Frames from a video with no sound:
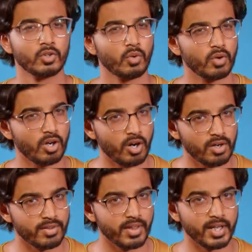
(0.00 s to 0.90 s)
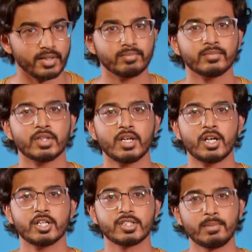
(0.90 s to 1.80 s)
Or are they?
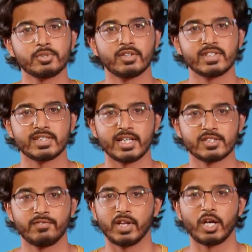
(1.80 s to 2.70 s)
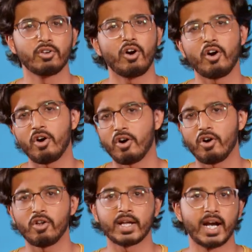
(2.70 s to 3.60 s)
Some service desks fill out
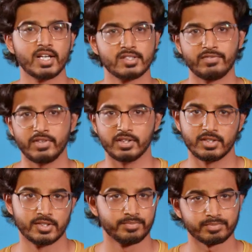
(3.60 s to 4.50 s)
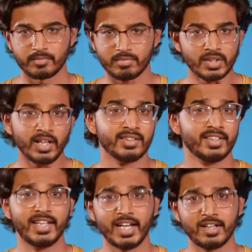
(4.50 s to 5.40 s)
all kinds of fields, the
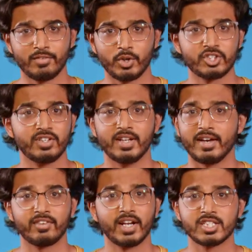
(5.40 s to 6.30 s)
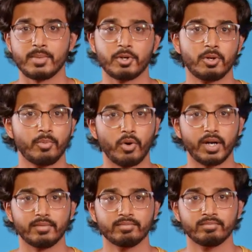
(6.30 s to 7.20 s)
data of which never ends up in a report.
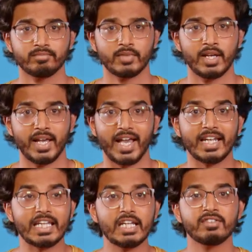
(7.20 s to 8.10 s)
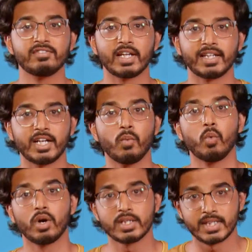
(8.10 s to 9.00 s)
And even if that data
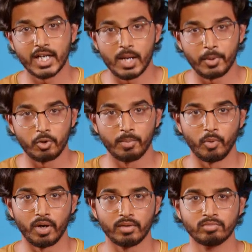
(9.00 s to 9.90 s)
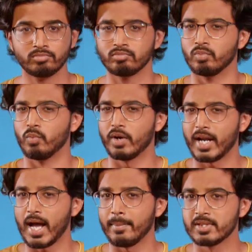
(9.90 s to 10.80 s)
were to end up in a report, what
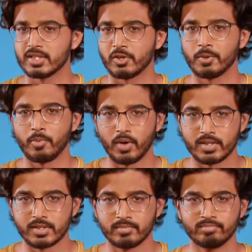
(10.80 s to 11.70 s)
happens to the reports?